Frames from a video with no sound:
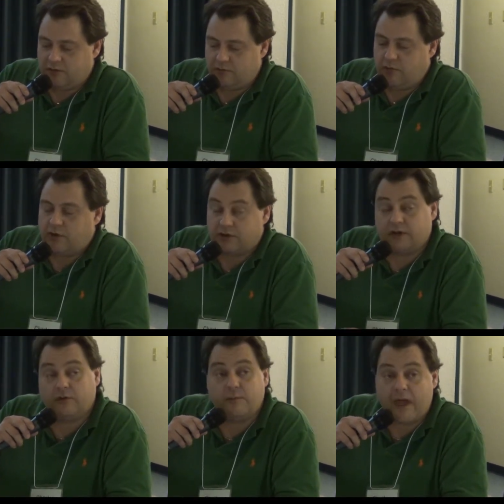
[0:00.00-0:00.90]
we want a
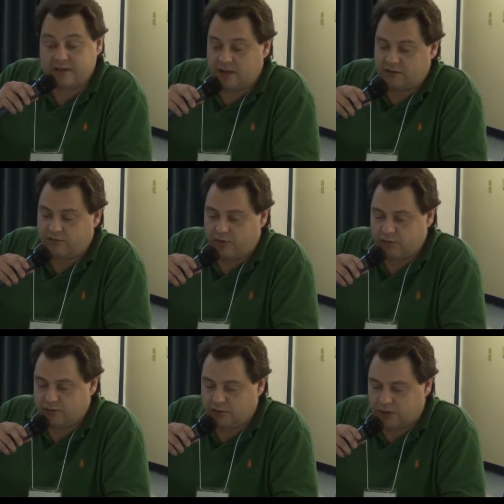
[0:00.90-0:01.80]
clear mandate of why
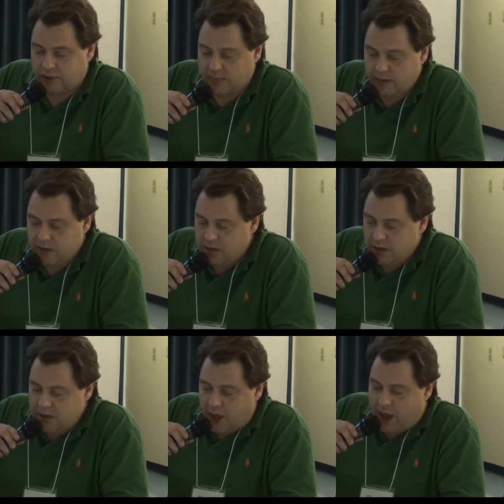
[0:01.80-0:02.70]
we're doing it.
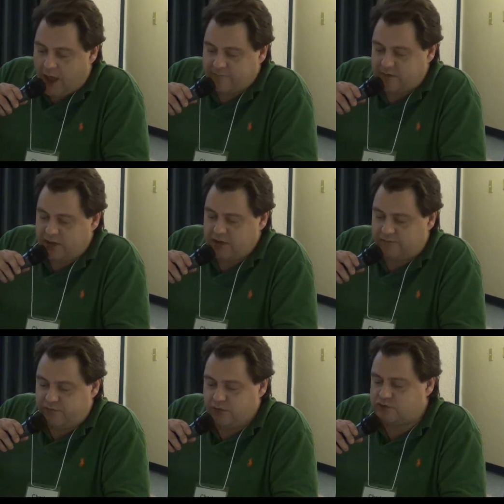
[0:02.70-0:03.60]
In
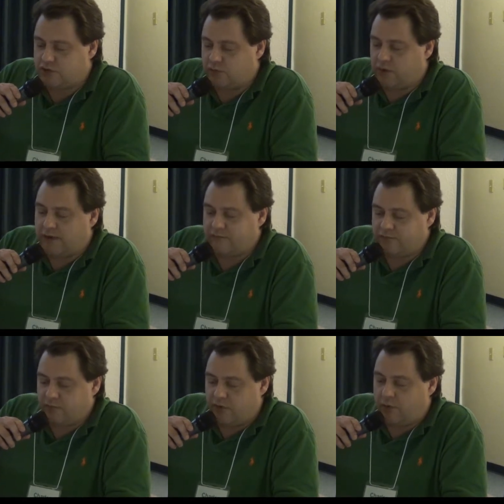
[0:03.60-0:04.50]
the future,
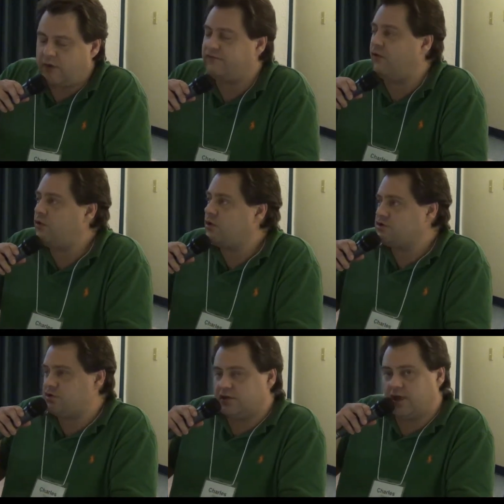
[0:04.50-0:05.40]
we want to
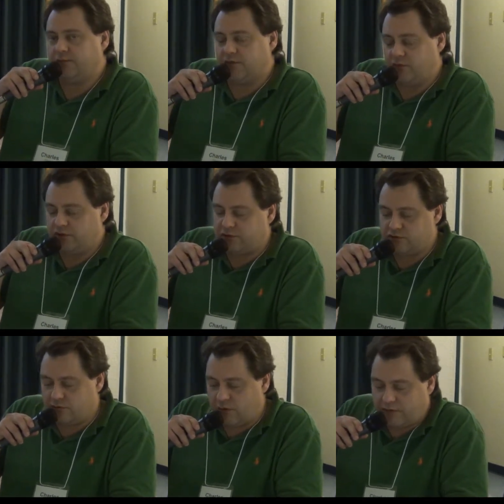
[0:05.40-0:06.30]
focus, the types of
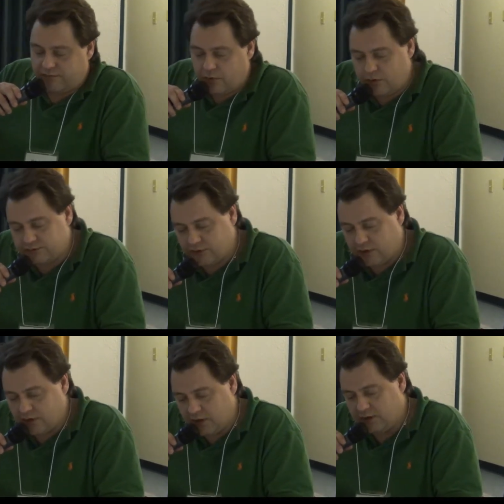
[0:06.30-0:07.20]
research we want to focus
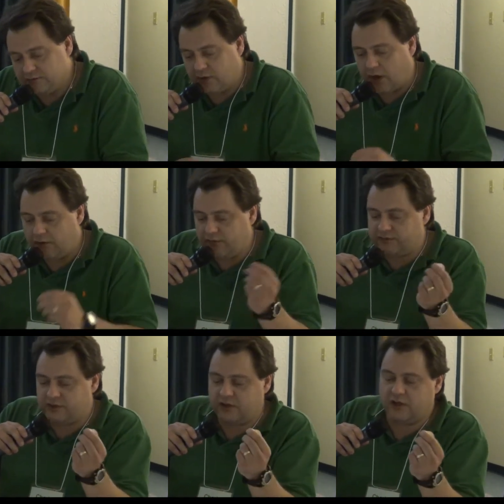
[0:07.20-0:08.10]
on is
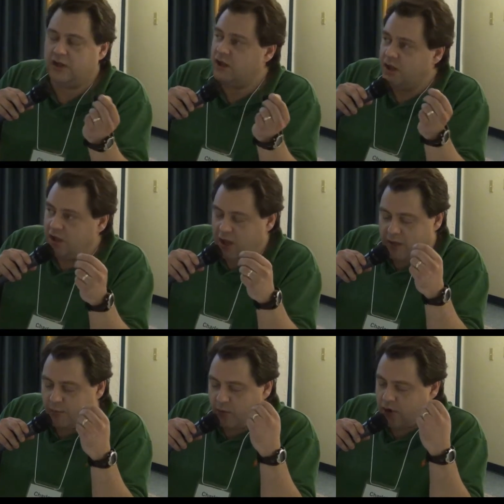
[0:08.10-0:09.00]
harvesting,
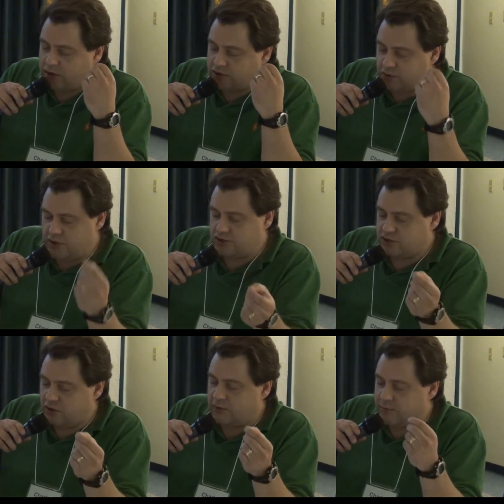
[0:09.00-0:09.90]
more on the
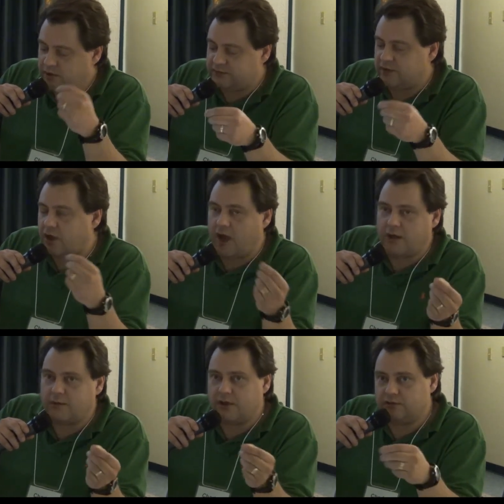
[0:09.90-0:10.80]
traditional and mixed
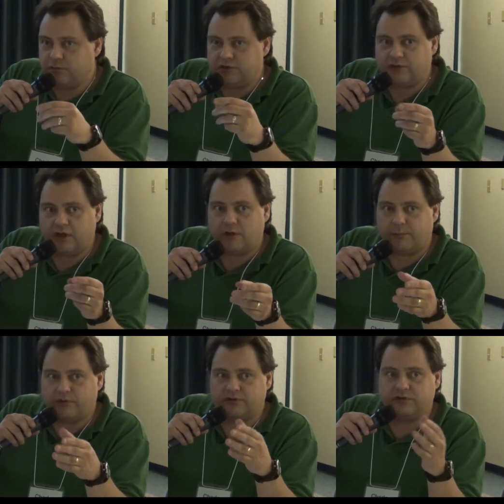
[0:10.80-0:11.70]
economy. As we saw in
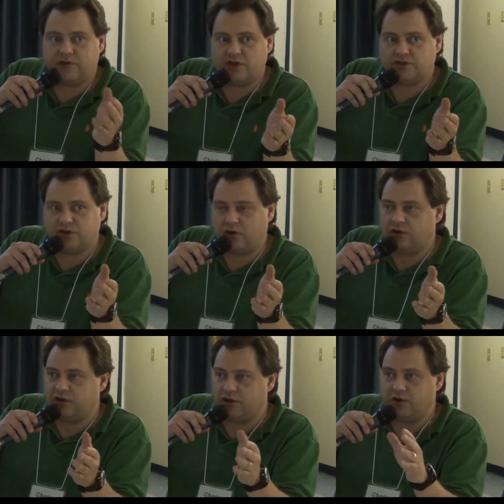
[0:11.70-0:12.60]
a presentation
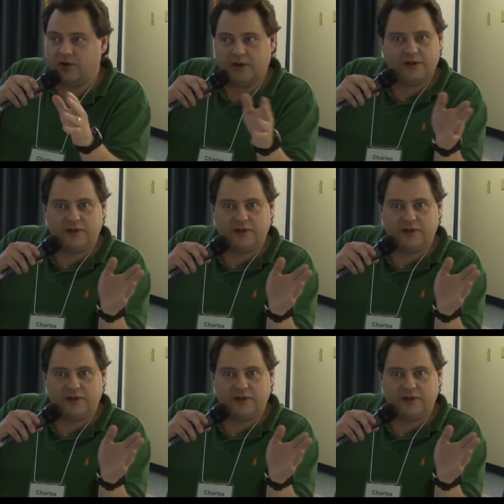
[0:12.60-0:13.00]
earlier,